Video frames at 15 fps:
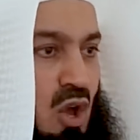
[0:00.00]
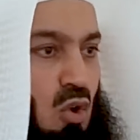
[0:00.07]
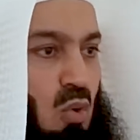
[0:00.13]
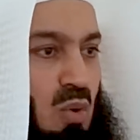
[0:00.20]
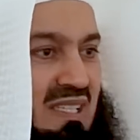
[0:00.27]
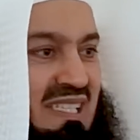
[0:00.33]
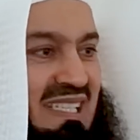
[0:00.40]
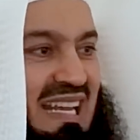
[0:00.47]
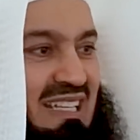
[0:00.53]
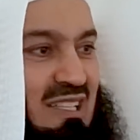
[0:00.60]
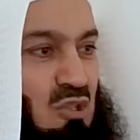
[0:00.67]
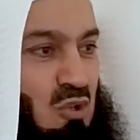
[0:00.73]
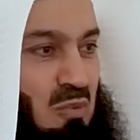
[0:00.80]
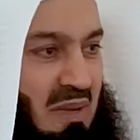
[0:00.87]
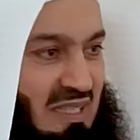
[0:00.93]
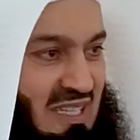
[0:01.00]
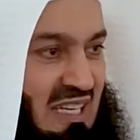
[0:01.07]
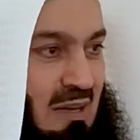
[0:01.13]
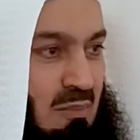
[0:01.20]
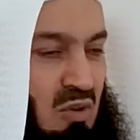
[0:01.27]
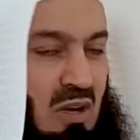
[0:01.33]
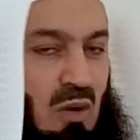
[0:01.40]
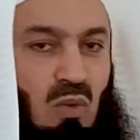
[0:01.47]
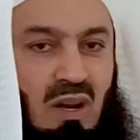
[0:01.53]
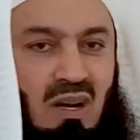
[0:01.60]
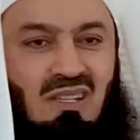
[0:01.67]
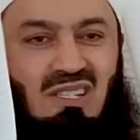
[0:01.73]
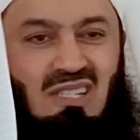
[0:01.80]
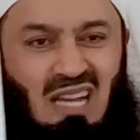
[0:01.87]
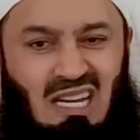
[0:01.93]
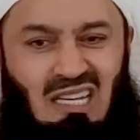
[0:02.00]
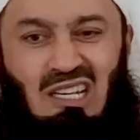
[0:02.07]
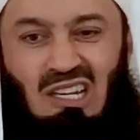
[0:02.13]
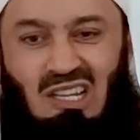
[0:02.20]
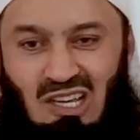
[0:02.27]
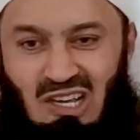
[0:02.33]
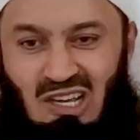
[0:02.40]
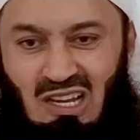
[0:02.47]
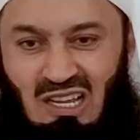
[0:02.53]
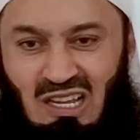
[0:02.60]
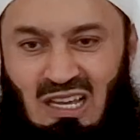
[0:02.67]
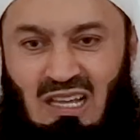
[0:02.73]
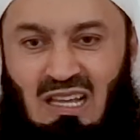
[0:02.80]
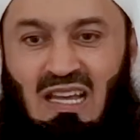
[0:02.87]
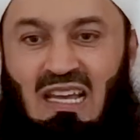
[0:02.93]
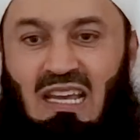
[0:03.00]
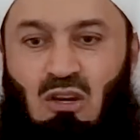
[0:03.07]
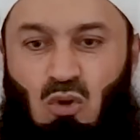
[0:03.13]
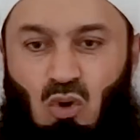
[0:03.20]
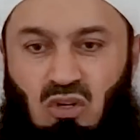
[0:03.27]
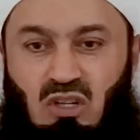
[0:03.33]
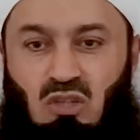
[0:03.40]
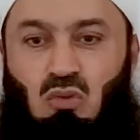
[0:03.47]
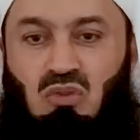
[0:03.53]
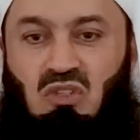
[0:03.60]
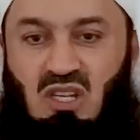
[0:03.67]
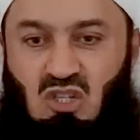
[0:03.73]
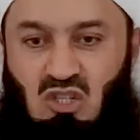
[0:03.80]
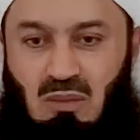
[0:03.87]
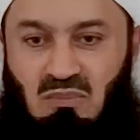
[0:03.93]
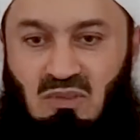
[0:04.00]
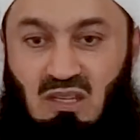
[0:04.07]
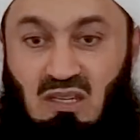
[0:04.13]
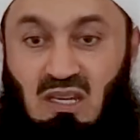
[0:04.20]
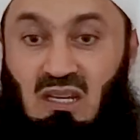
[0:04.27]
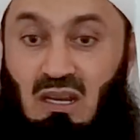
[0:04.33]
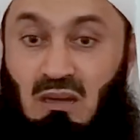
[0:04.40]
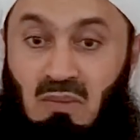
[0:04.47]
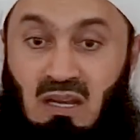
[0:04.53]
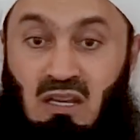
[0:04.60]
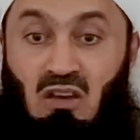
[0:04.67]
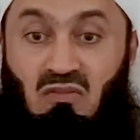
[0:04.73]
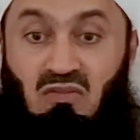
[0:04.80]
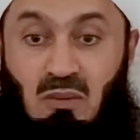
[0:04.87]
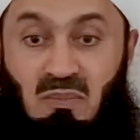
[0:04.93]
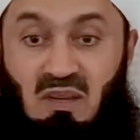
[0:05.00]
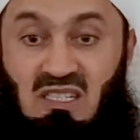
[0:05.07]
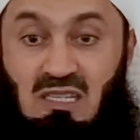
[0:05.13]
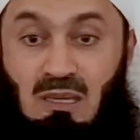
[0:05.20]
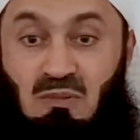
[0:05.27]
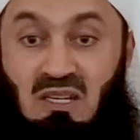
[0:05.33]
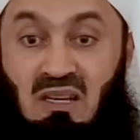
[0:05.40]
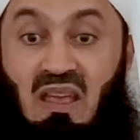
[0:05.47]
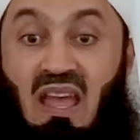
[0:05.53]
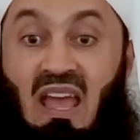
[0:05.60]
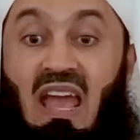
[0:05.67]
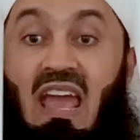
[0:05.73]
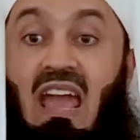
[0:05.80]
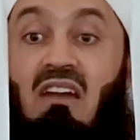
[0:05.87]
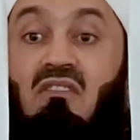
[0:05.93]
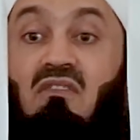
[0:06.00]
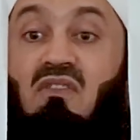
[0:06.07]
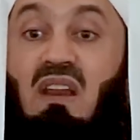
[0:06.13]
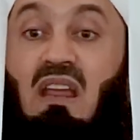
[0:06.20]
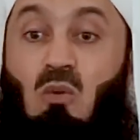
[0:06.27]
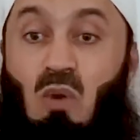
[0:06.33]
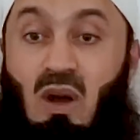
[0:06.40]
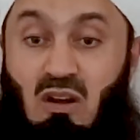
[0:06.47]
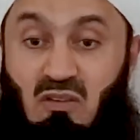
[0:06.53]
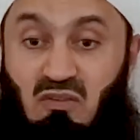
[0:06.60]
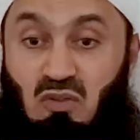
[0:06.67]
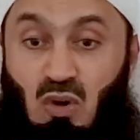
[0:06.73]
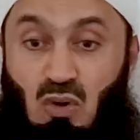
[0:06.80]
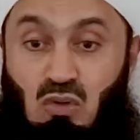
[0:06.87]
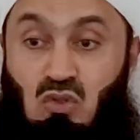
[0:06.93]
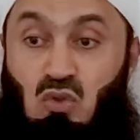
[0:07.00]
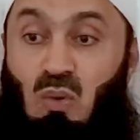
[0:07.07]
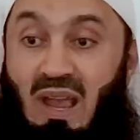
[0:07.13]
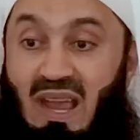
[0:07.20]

who was sent to Medina Munawwara slightly earlier in order to teach them the deen, and many of them accepted. Every one of those who